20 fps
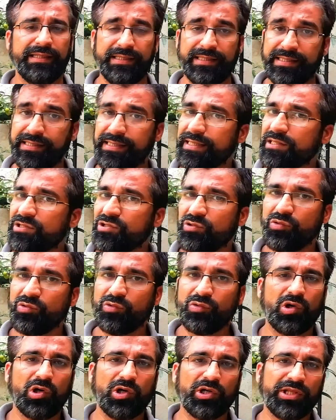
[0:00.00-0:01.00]
yes,
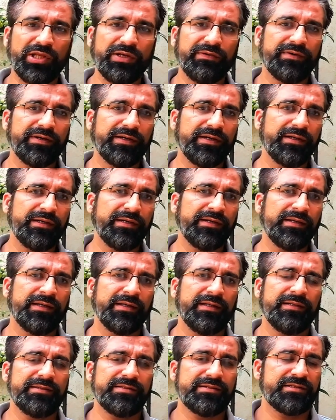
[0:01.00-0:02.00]
no, not given,
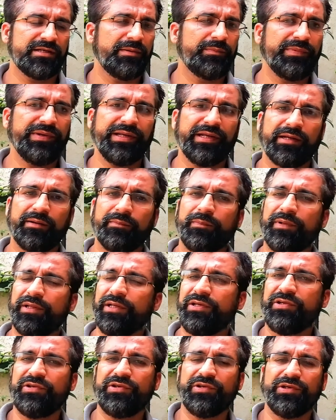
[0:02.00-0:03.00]
summary,
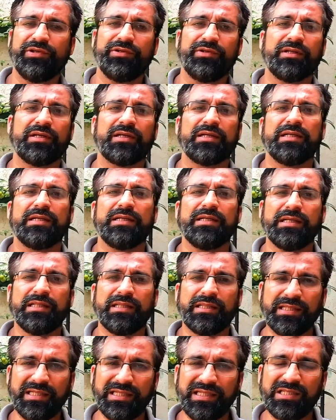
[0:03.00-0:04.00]
completion,
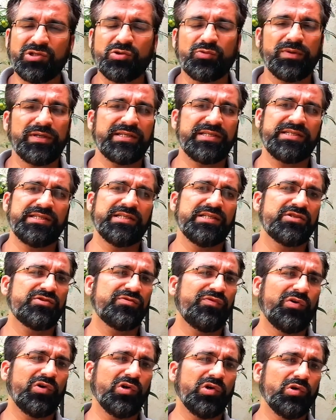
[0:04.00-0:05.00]
these questions
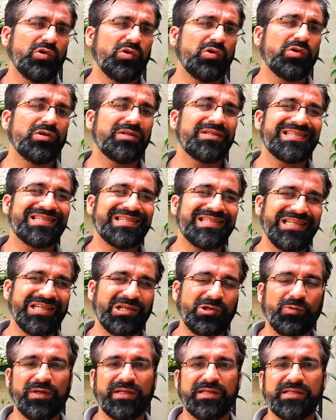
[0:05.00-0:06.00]
follow
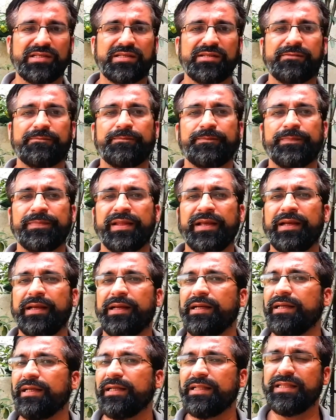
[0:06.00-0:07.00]
sequence.
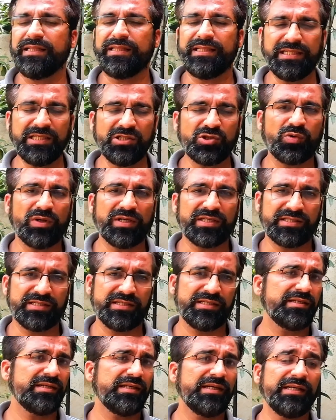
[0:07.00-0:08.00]
In these
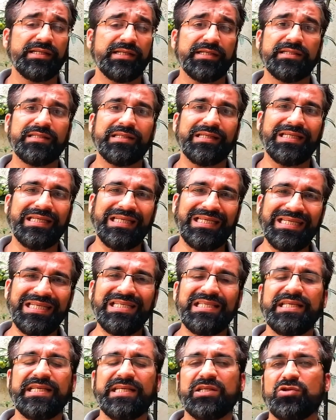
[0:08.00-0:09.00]
questions, it is
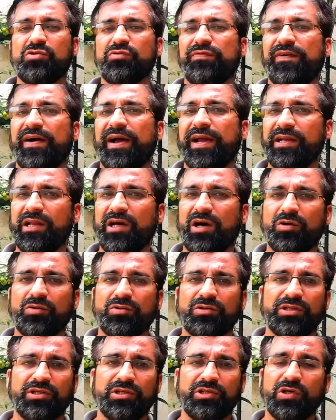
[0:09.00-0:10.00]
easy to find
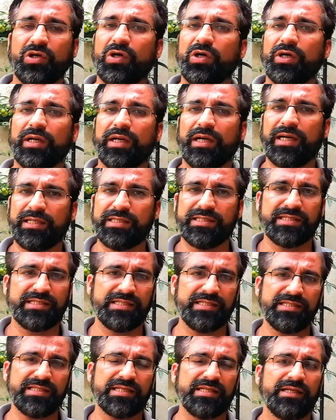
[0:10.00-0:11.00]
out your
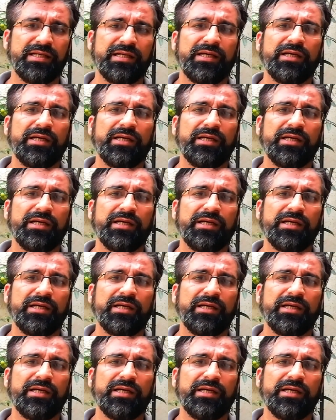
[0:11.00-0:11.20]
answers